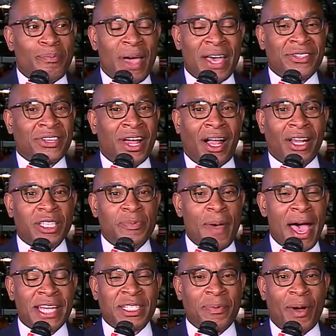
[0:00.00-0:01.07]
best college
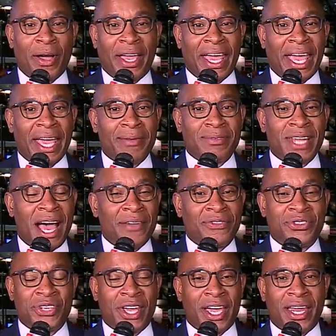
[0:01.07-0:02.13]
basketball games I've
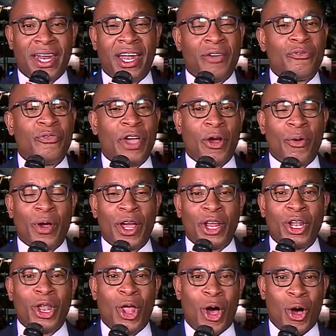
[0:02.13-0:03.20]
seen in a very
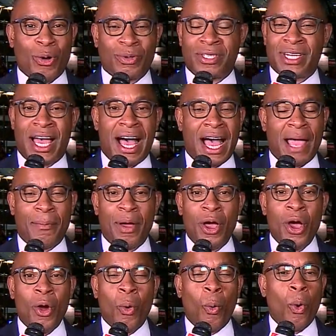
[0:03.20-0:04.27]
long time.
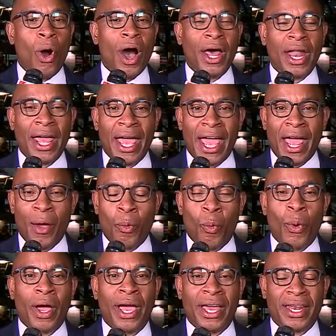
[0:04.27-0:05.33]
What a
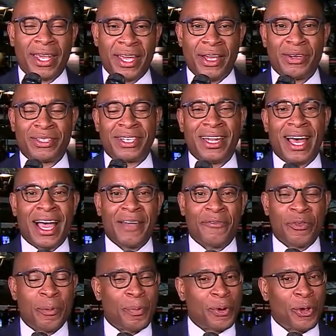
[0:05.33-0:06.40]
win here tonight
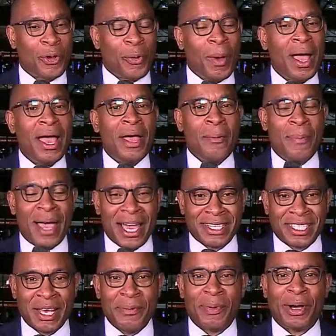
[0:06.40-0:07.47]
for the Purdue
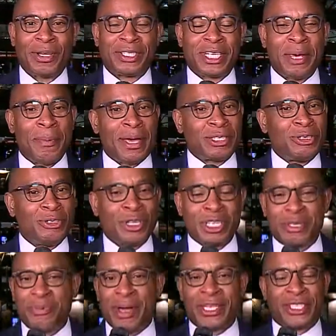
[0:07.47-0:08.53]
basketball team. As you
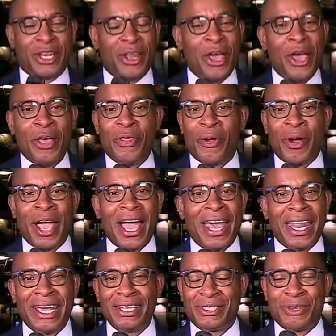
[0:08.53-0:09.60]
just mentioned, they're
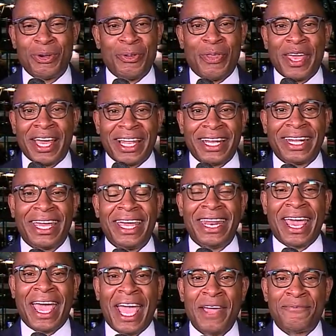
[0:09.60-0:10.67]
heading to the
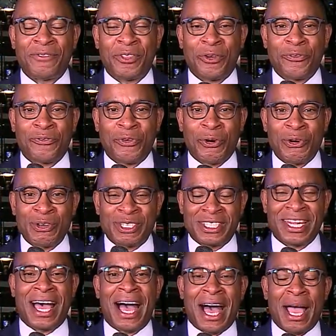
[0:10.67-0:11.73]
Elite Eight for the first
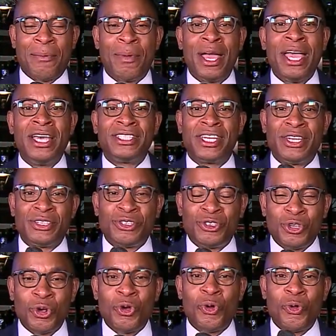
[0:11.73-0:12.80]
time since
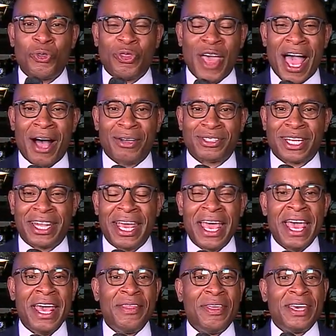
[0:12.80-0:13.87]
2000.
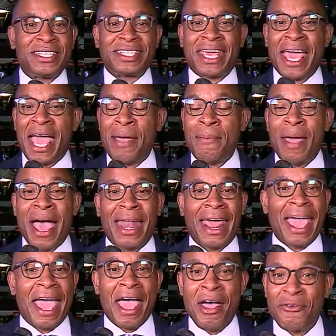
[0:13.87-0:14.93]
This game had
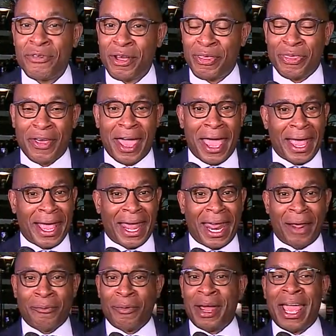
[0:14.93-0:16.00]
everything in
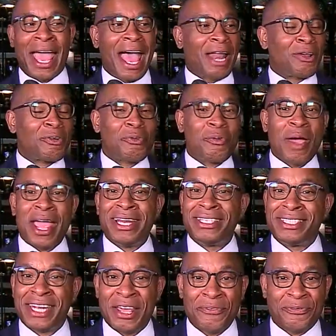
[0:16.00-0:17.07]
it. We had
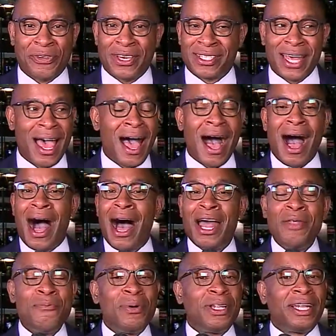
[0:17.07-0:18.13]
great defense,
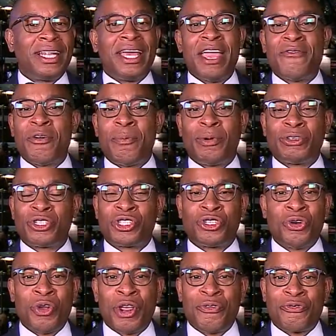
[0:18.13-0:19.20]
unbelievable
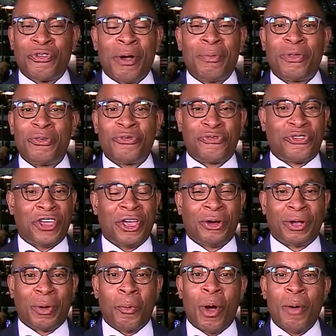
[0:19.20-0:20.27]
shooting from the
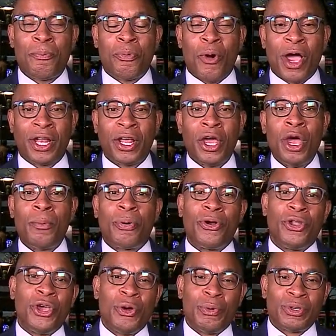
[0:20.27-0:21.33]
field. At one point,
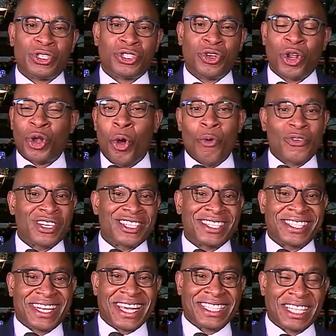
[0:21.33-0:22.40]
Purdue was shooting over
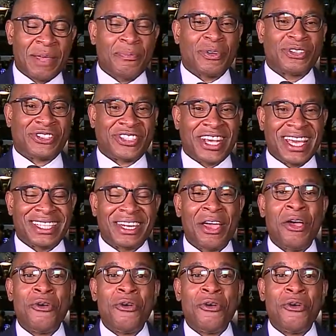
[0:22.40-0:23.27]
60%